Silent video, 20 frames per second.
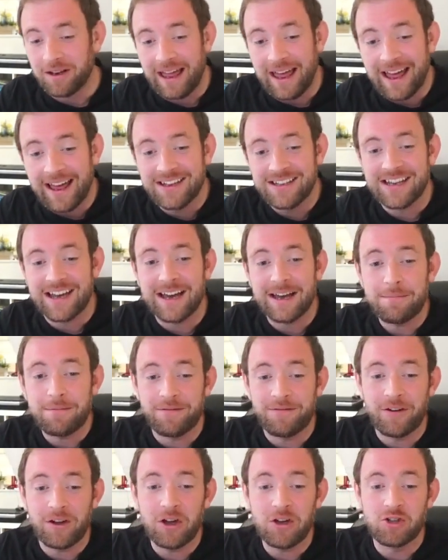and I
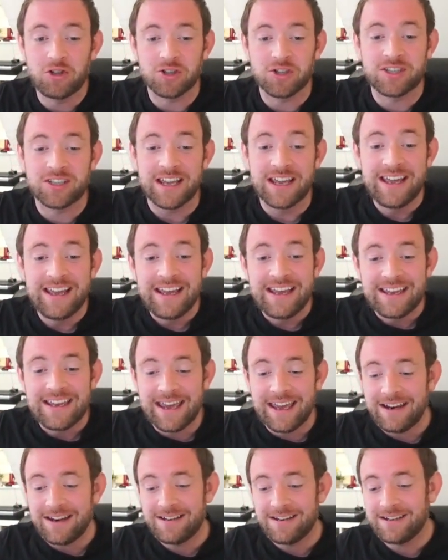prefer just
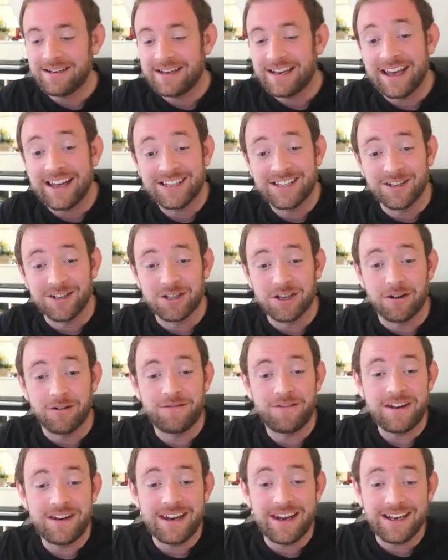getting castled
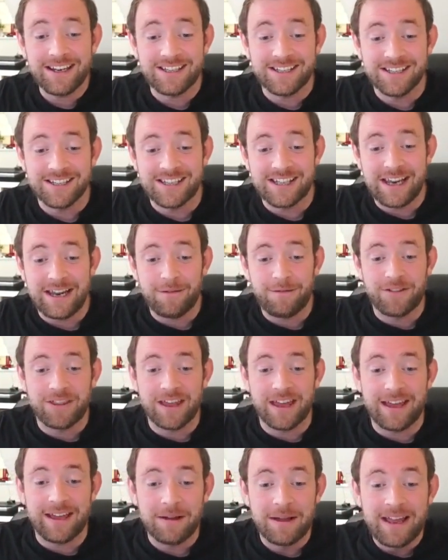off nice and safe
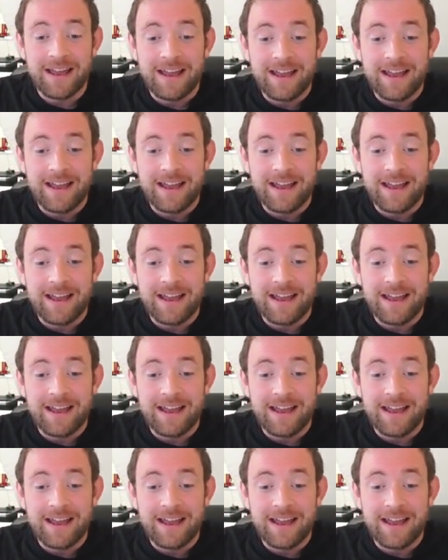there.